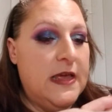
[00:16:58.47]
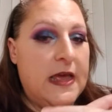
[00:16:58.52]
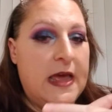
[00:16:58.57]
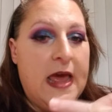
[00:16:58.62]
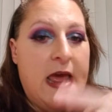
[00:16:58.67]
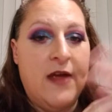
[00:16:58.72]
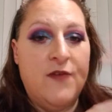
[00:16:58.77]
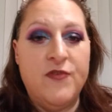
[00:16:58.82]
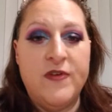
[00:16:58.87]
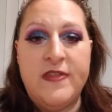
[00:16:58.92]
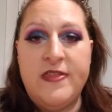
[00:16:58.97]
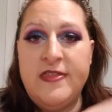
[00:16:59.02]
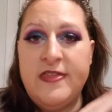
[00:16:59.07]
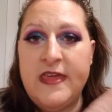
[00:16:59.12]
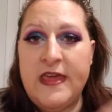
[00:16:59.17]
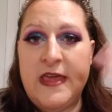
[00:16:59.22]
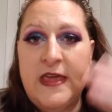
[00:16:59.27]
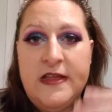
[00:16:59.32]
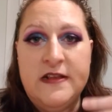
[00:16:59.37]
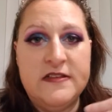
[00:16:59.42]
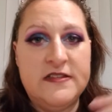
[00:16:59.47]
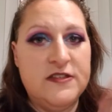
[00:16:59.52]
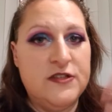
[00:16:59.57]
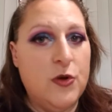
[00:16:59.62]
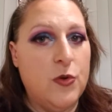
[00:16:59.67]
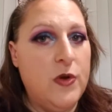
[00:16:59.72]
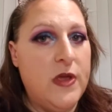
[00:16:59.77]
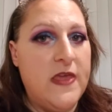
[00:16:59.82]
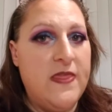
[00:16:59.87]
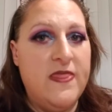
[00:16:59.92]
everything,
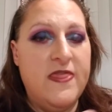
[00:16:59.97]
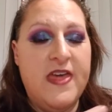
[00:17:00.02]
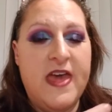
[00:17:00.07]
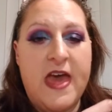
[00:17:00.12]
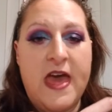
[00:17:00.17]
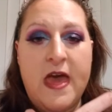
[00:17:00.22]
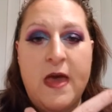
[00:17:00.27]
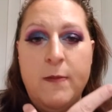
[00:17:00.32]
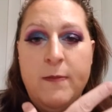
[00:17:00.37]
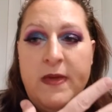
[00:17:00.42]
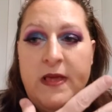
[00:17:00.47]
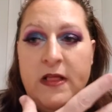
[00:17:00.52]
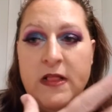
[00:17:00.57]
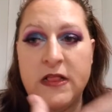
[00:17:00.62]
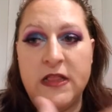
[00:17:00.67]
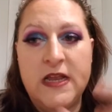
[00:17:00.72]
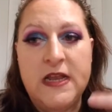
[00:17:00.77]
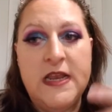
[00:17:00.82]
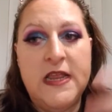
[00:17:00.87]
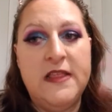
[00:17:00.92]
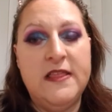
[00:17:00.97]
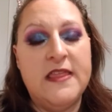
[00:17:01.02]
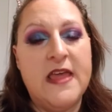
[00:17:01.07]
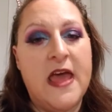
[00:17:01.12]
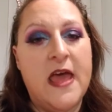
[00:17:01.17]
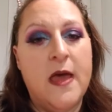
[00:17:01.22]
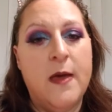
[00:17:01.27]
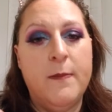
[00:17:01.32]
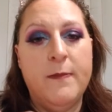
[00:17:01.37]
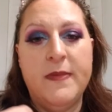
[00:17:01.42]
soaking them and cleaning
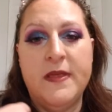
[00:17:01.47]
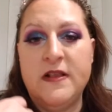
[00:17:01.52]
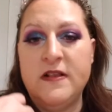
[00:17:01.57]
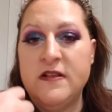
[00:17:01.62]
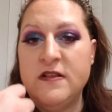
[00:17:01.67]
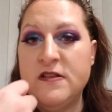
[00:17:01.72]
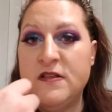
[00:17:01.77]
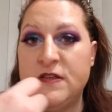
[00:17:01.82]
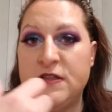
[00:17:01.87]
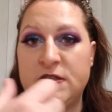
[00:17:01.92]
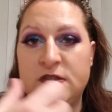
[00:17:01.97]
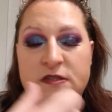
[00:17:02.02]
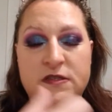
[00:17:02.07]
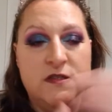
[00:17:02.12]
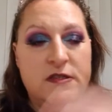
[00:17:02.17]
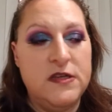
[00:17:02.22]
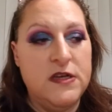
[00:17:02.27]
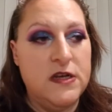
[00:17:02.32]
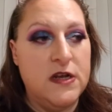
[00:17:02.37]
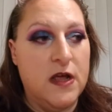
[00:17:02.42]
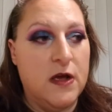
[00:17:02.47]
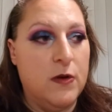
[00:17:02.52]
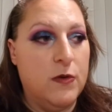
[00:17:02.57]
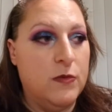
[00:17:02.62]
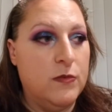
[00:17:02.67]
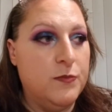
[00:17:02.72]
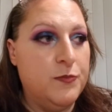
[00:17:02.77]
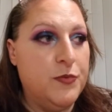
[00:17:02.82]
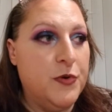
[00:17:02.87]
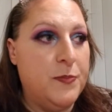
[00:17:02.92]
them and, you
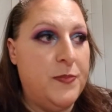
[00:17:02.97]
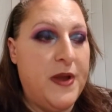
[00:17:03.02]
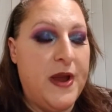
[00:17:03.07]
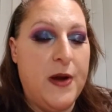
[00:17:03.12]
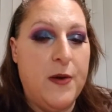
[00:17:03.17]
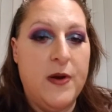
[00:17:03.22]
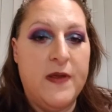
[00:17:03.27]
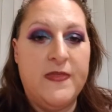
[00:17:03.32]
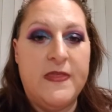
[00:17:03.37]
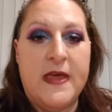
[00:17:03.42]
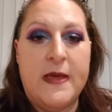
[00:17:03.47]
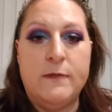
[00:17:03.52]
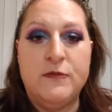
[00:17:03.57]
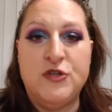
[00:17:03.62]
know, preparing them,